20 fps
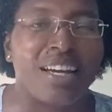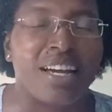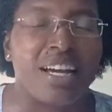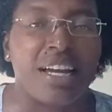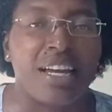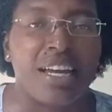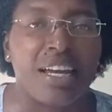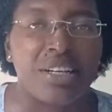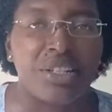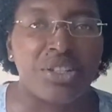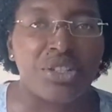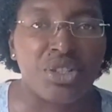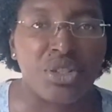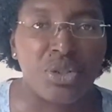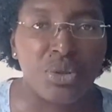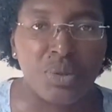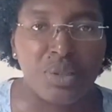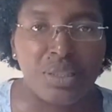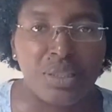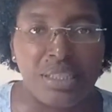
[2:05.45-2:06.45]
I had a
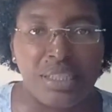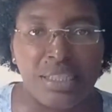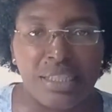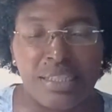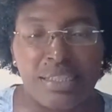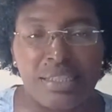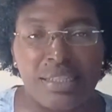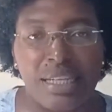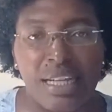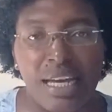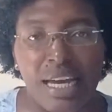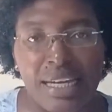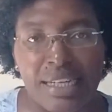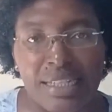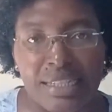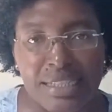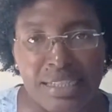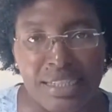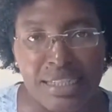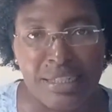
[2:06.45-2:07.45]
student, he's in
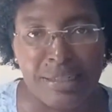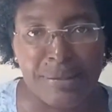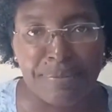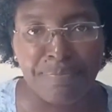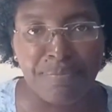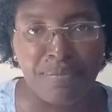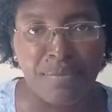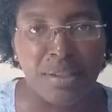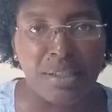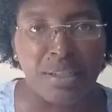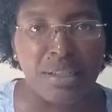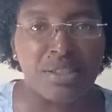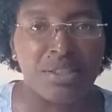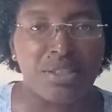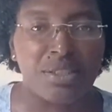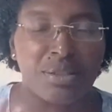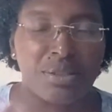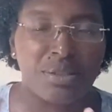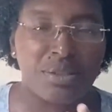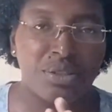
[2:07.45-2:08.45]
IT,
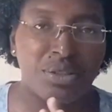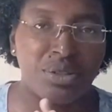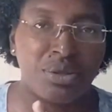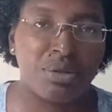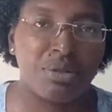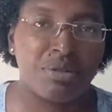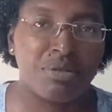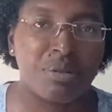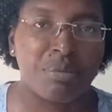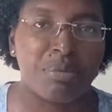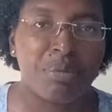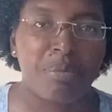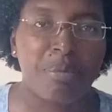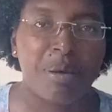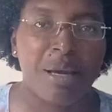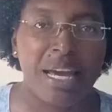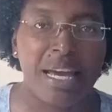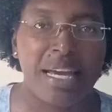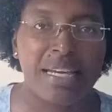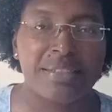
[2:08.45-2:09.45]
it's a student from the
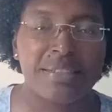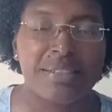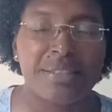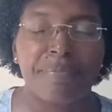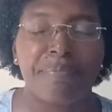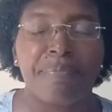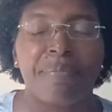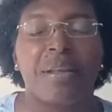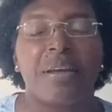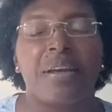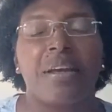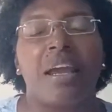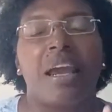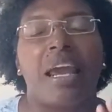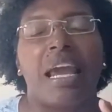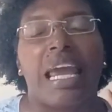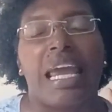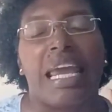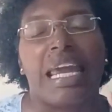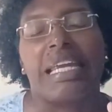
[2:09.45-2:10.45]
past,
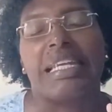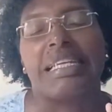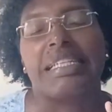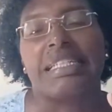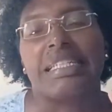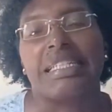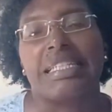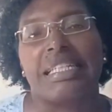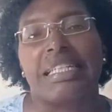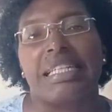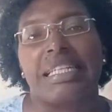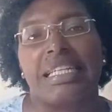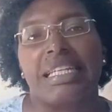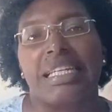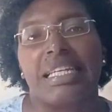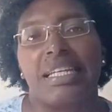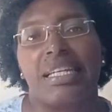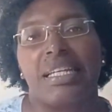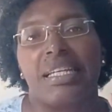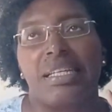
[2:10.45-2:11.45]
and
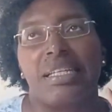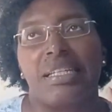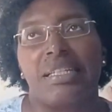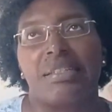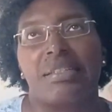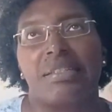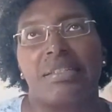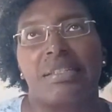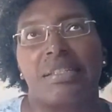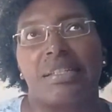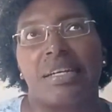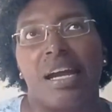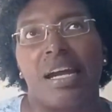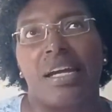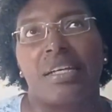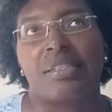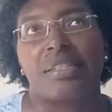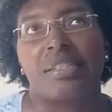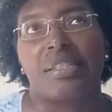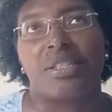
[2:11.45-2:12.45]
he
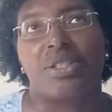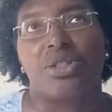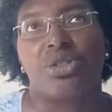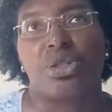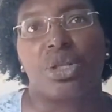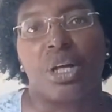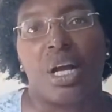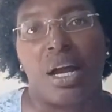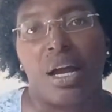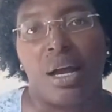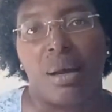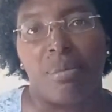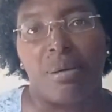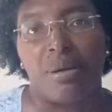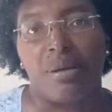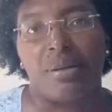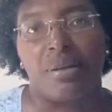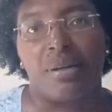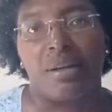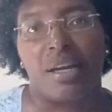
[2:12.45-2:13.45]
got a job
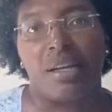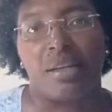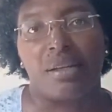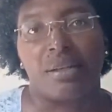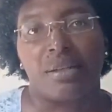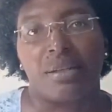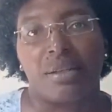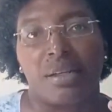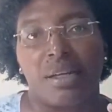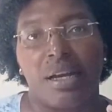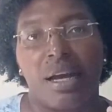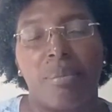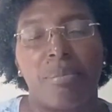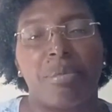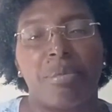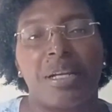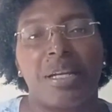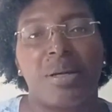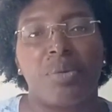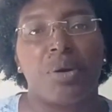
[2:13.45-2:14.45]
at a
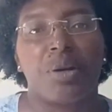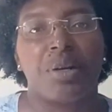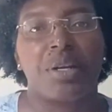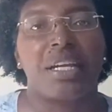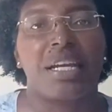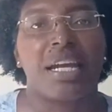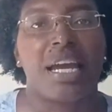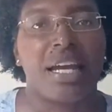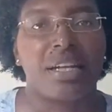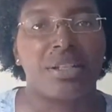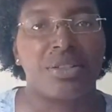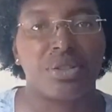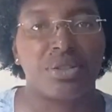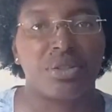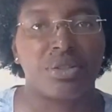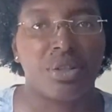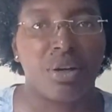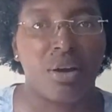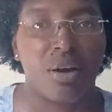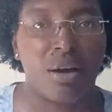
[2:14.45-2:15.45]
company where he had to
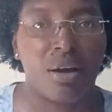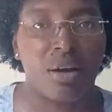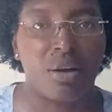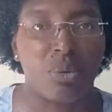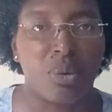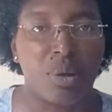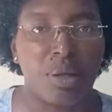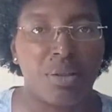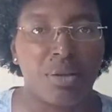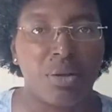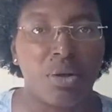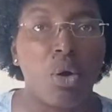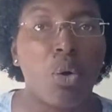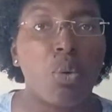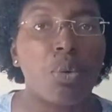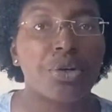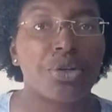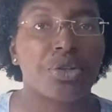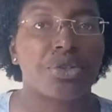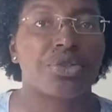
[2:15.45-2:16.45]
talk with
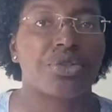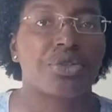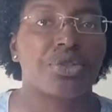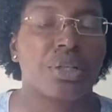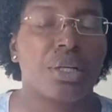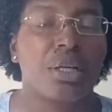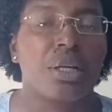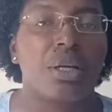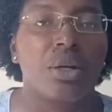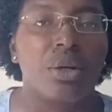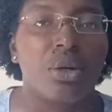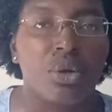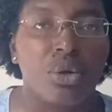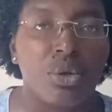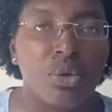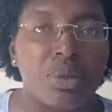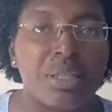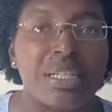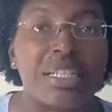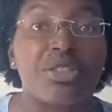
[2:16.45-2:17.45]
coworkers
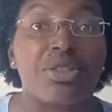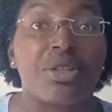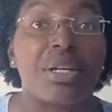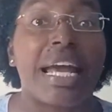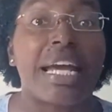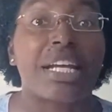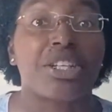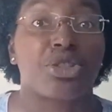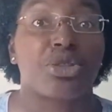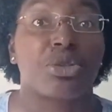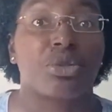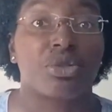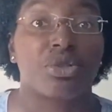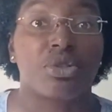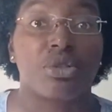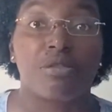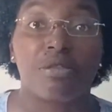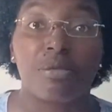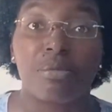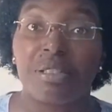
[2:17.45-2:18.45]
who were international,
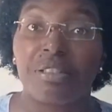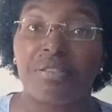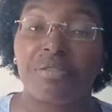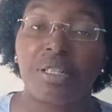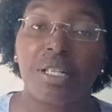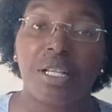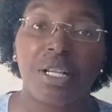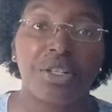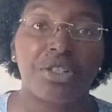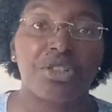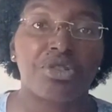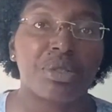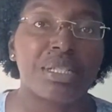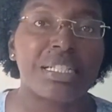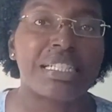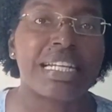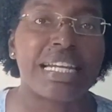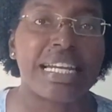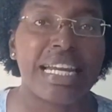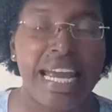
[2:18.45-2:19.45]
so from different
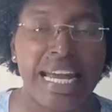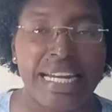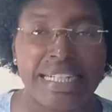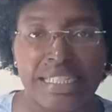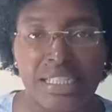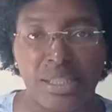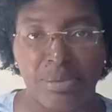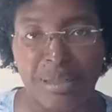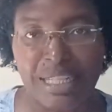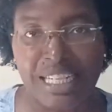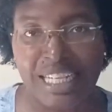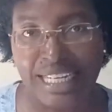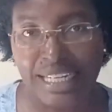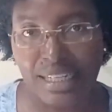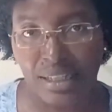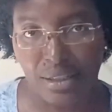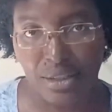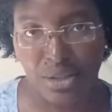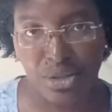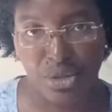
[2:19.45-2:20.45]
countries, and he had to speak
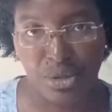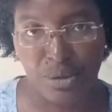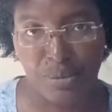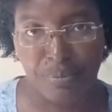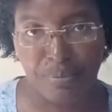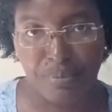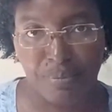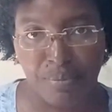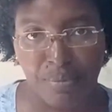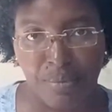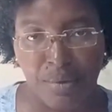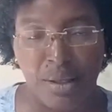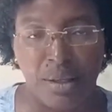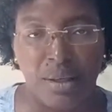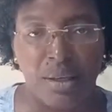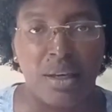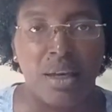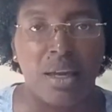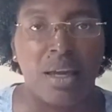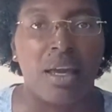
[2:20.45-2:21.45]
English.
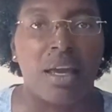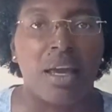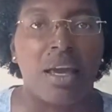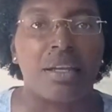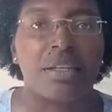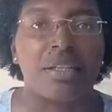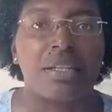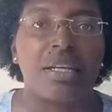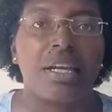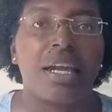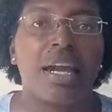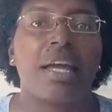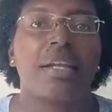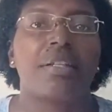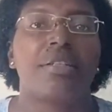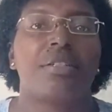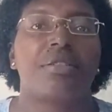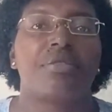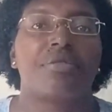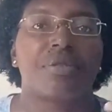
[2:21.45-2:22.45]
And he
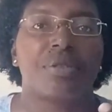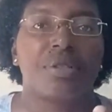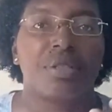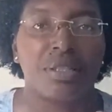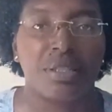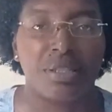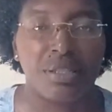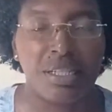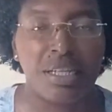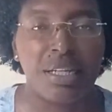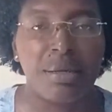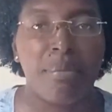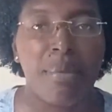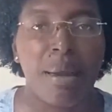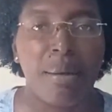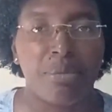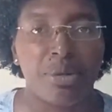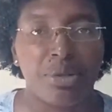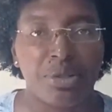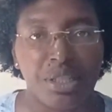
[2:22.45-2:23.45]
had different team
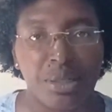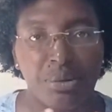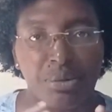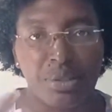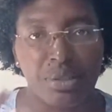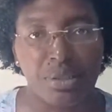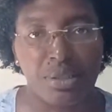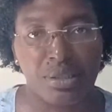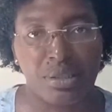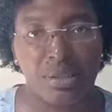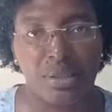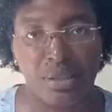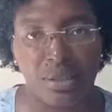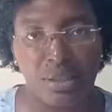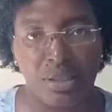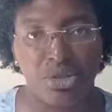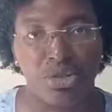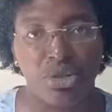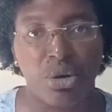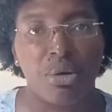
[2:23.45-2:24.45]
members. He was
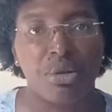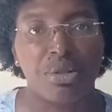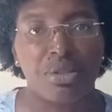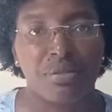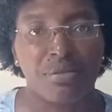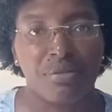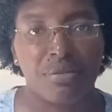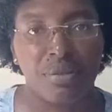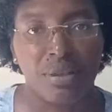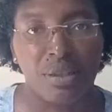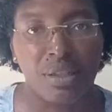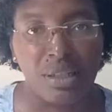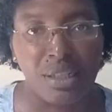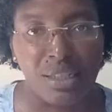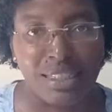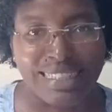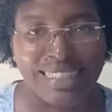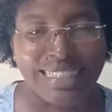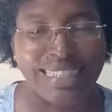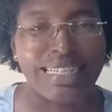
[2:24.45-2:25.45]
in charge of
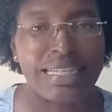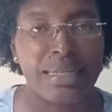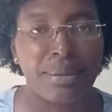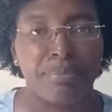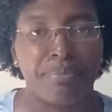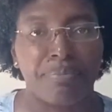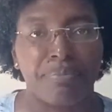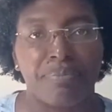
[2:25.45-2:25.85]
a team.